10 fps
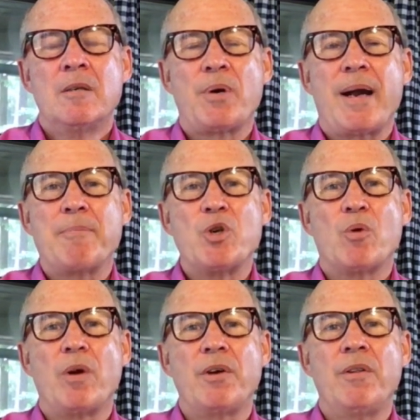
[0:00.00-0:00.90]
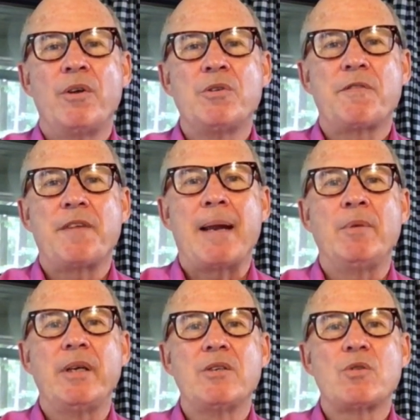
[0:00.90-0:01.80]
Perhaps you're one of those
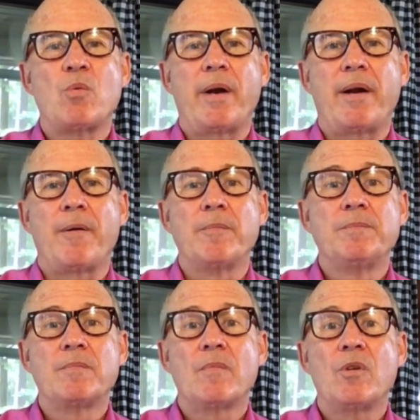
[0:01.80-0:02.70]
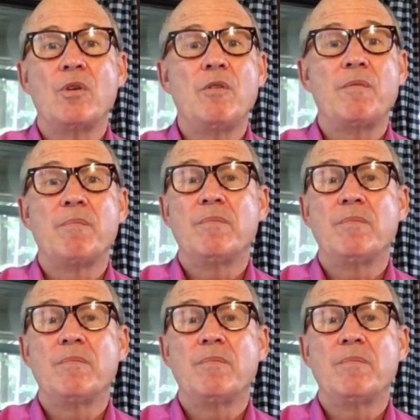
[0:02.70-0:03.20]
families where you